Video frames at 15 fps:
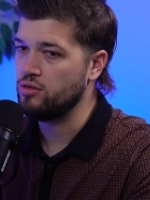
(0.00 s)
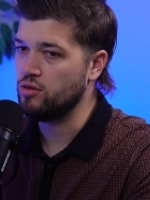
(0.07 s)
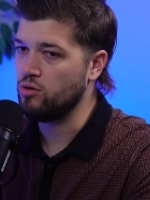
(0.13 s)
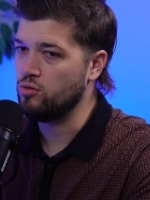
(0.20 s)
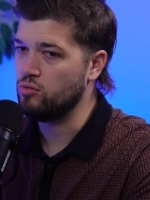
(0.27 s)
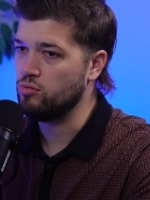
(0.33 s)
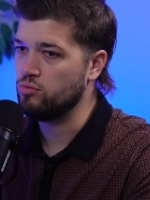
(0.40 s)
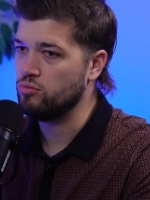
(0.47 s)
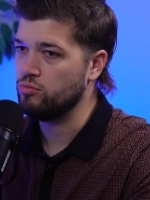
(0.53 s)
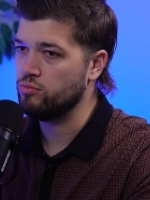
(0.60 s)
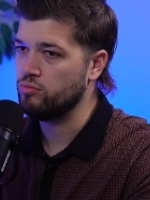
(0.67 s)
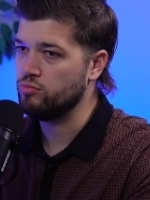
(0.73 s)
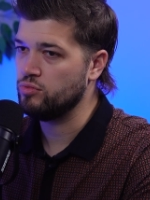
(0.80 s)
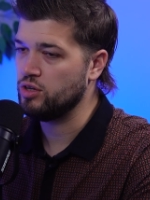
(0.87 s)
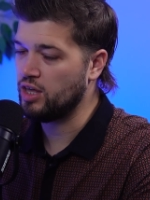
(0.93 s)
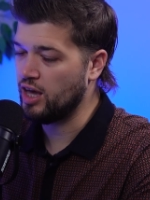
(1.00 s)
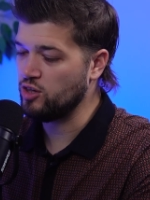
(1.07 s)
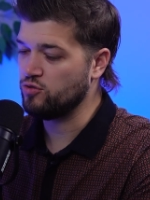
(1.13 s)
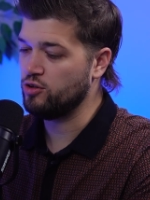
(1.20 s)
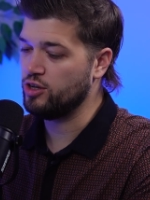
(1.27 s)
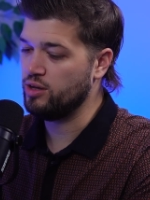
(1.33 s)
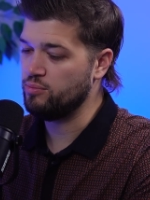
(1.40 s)
So the
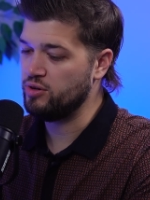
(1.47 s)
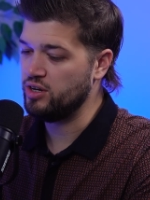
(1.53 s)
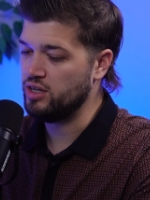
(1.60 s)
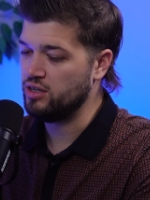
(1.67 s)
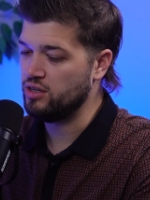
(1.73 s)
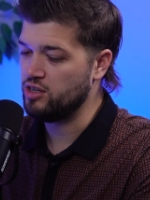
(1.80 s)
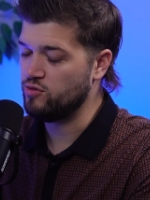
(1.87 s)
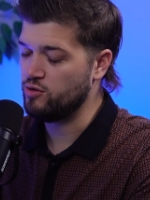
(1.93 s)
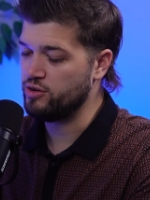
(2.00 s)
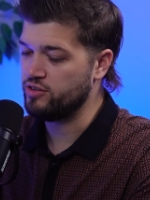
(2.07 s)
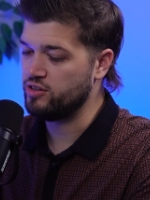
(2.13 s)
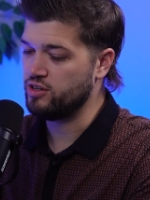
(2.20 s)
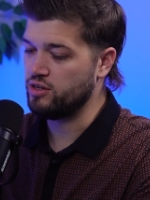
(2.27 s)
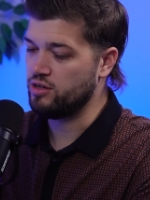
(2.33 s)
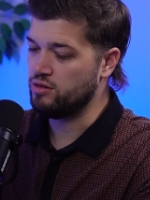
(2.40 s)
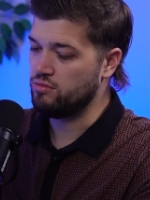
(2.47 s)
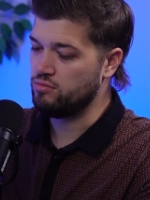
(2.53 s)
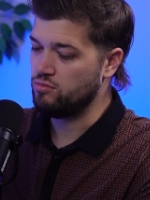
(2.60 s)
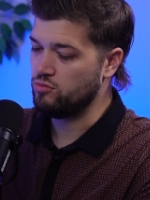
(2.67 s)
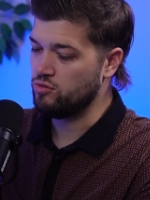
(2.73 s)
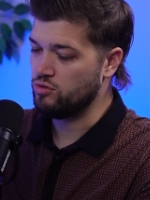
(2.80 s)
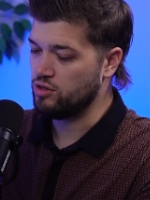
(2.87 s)
cash flow company is focusing on
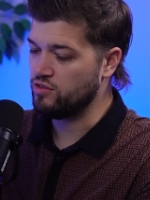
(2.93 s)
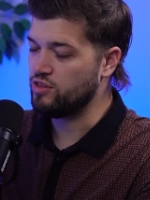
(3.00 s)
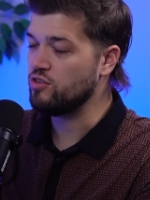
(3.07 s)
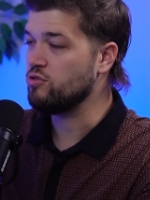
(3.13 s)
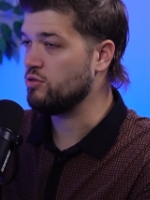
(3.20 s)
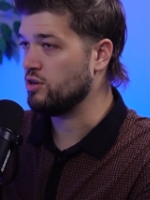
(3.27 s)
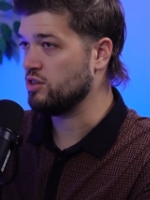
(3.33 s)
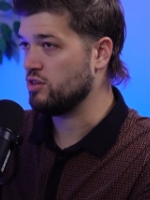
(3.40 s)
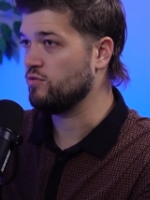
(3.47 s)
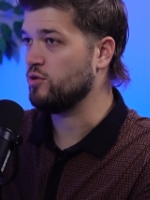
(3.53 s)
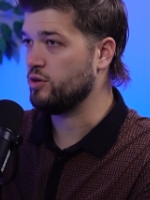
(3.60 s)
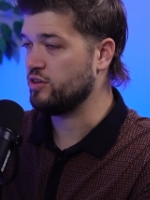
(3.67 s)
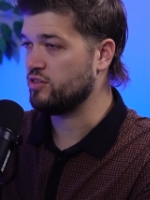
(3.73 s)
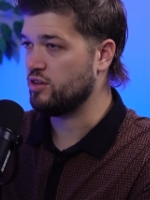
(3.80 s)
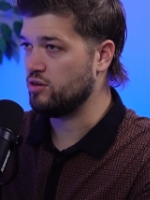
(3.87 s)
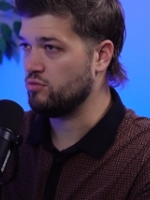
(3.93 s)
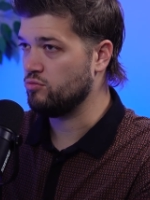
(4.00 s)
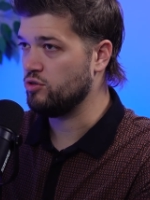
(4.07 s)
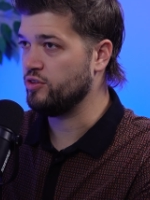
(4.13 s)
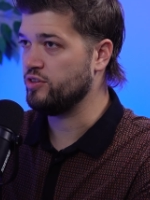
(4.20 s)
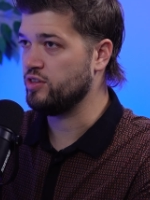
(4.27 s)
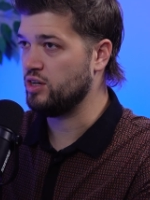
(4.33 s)
continuing to focus on
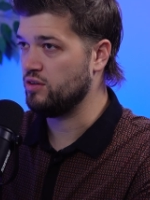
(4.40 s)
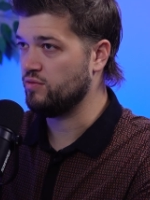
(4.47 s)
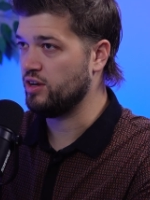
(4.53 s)
real estate